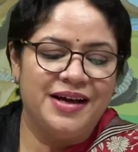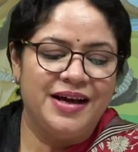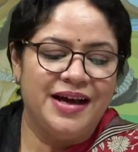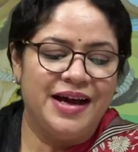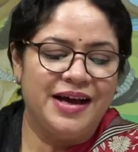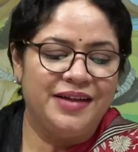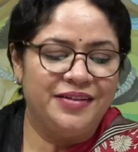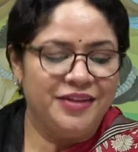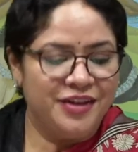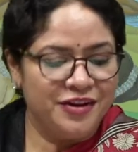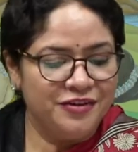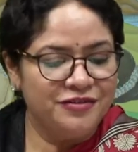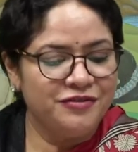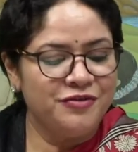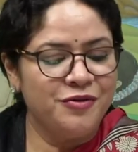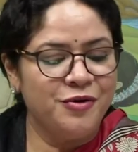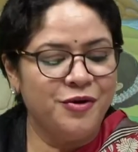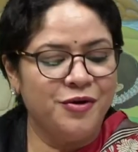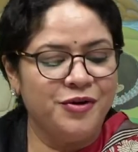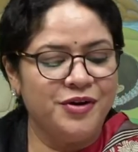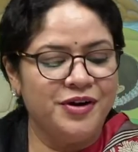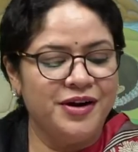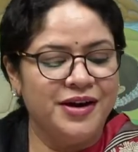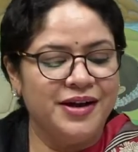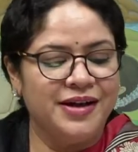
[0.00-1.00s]
And
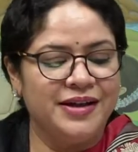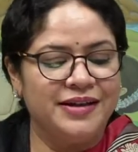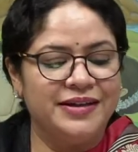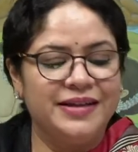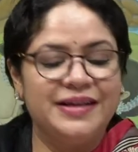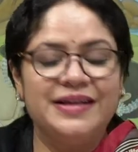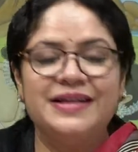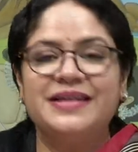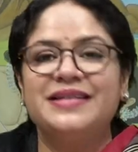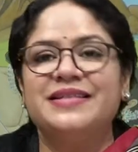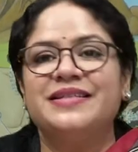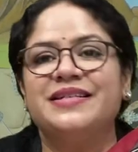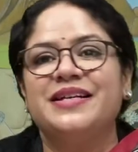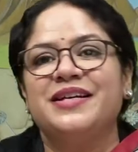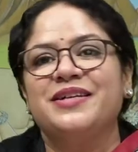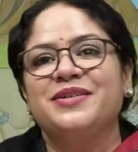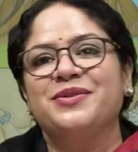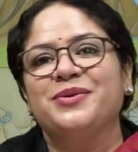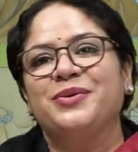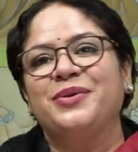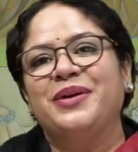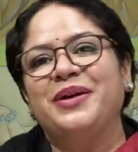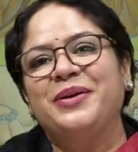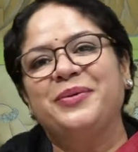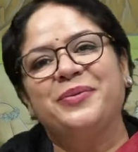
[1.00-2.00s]
therefore, the list has
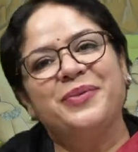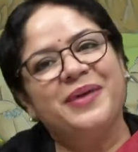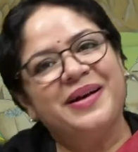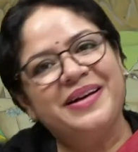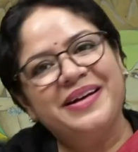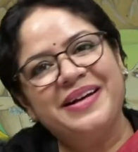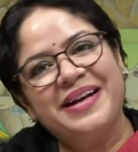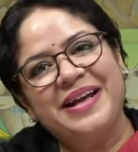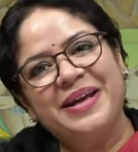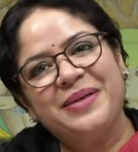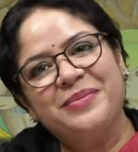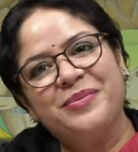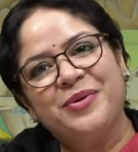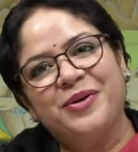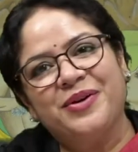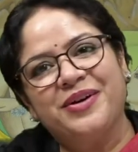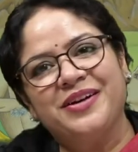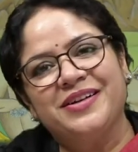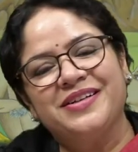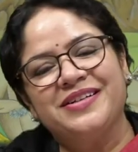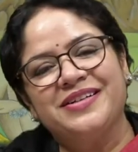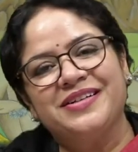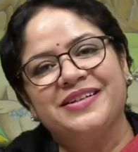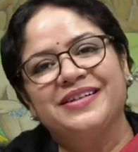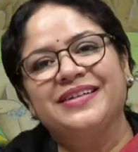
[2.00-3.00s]
only one name on
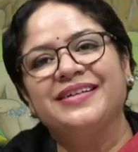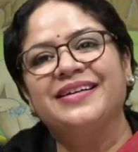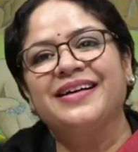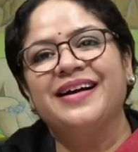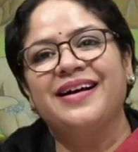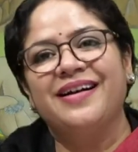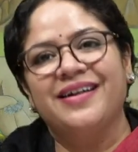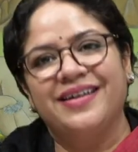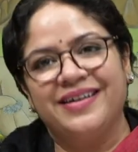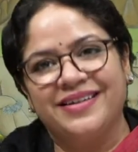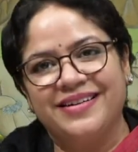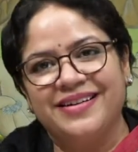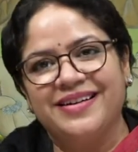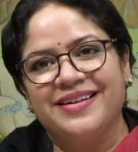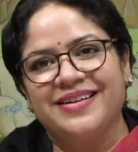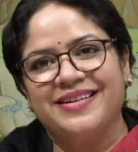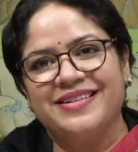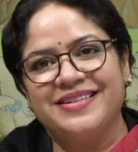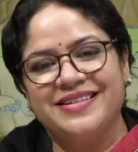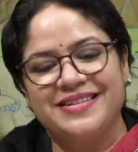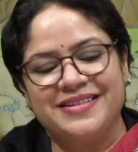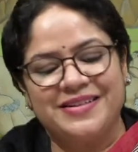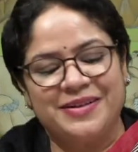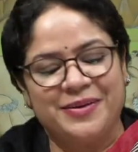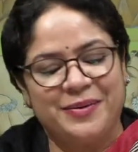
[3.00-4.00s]
it
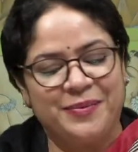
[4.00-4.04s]
Kalidas.